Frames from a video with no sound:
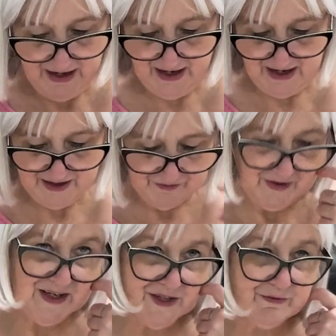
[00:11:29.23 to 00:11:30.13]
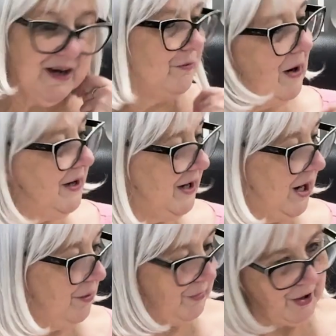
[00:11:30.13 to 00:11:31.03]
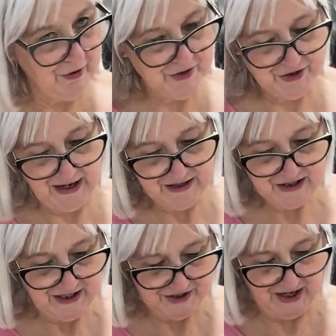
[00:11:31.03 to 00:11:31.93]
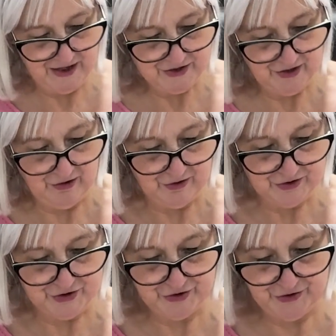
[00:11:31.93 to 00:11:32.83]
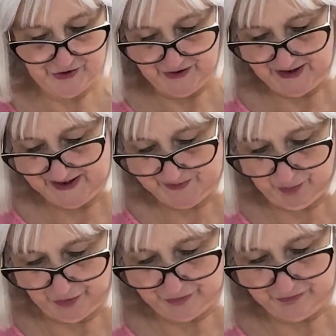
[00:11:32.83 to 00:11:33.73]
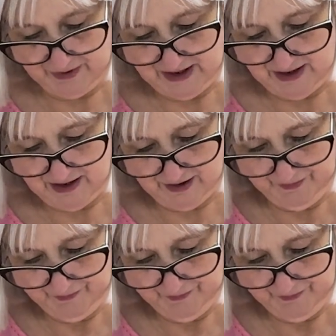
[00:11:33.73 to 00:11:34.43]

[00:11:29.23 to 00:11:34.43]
And for this red one, I'm going to actually attach it onto this bottle here,